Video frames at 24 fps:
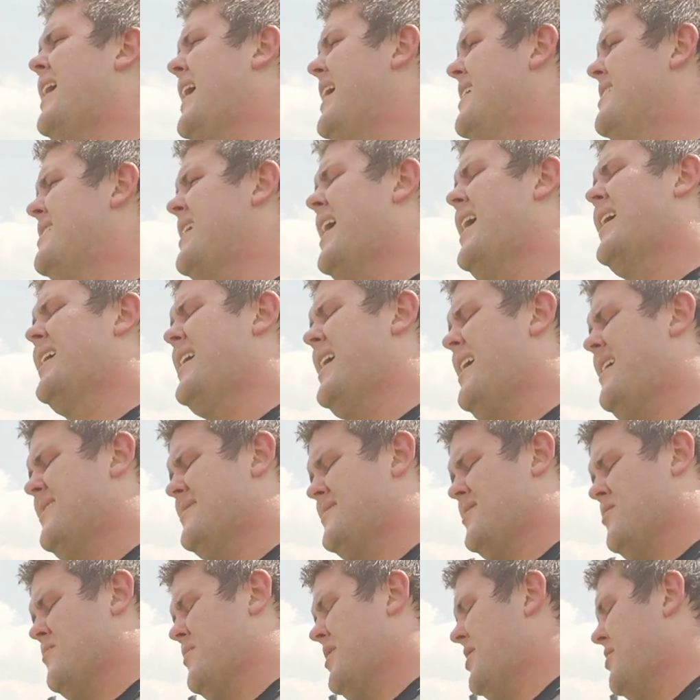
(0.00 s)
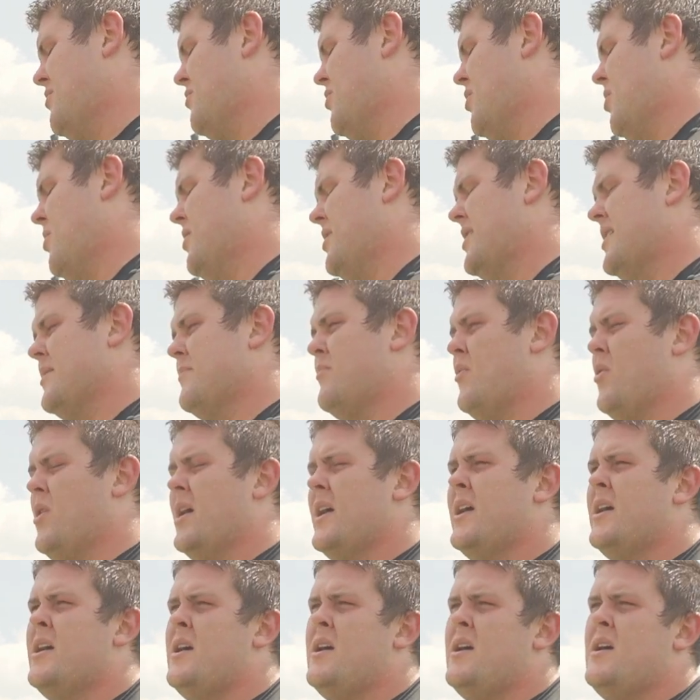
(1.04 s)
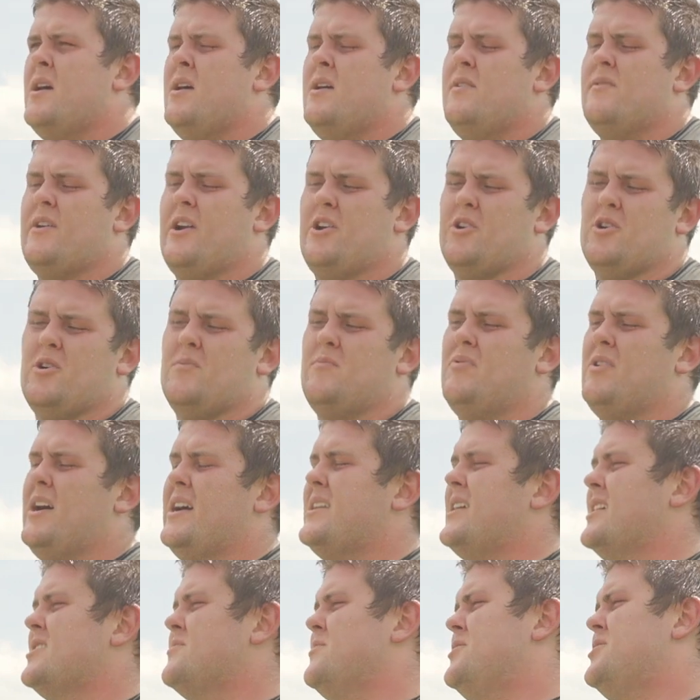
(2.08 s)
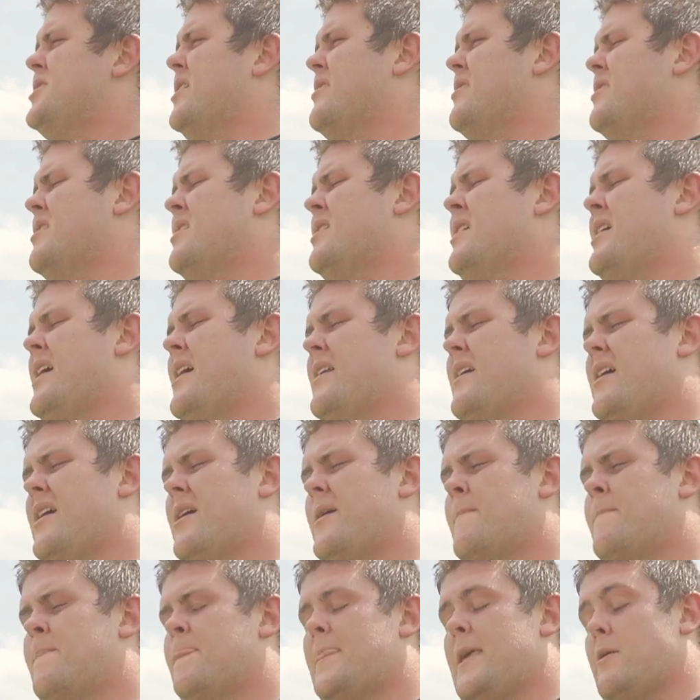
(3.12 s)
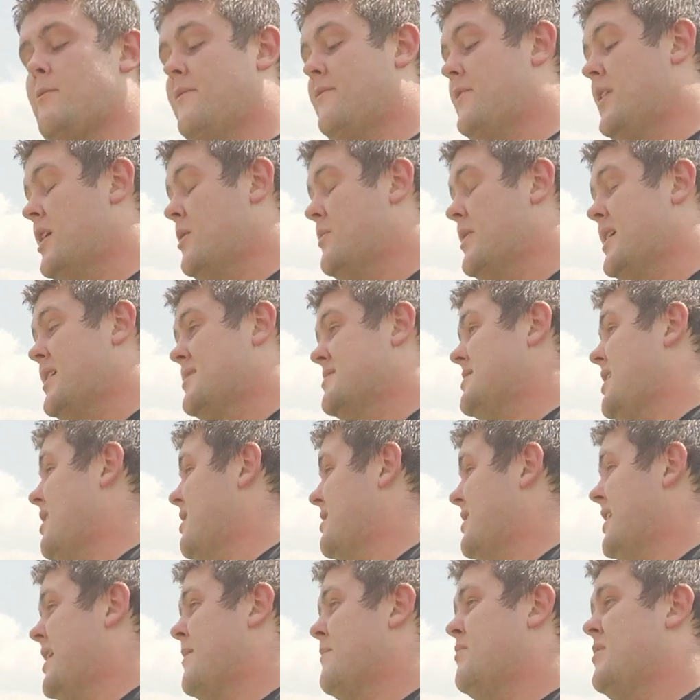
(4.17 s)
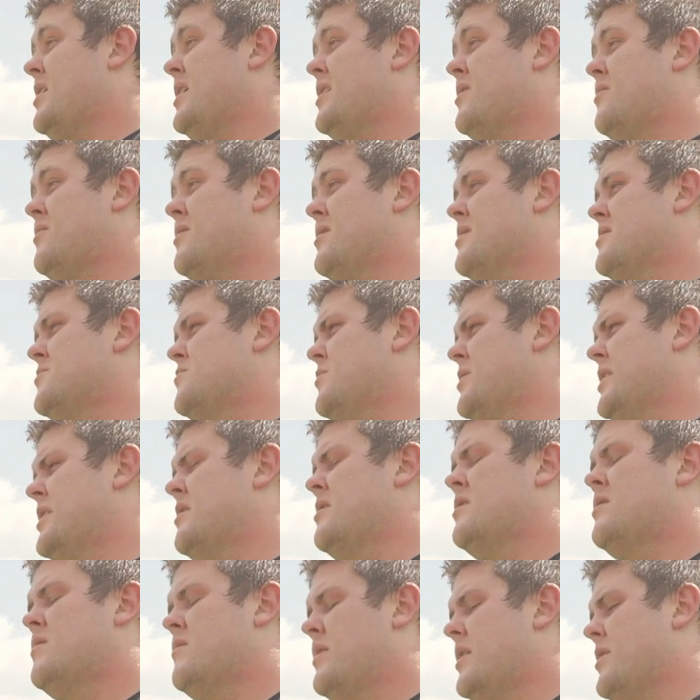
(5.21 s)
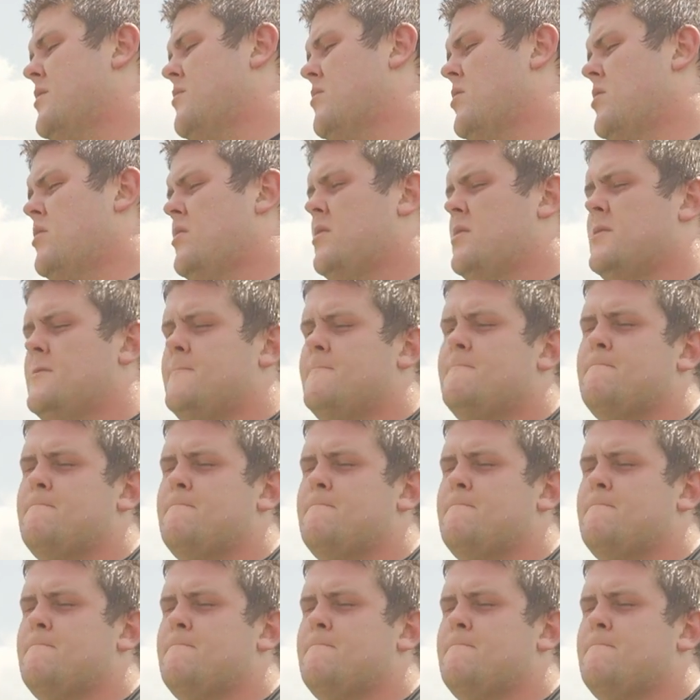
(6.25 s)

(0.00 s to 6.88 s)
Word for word: eight, nine guys that are ready to roll at any point that are good playing next to each other. And, uh, and we feel like we got a solid game plan going on this week, ready to roll.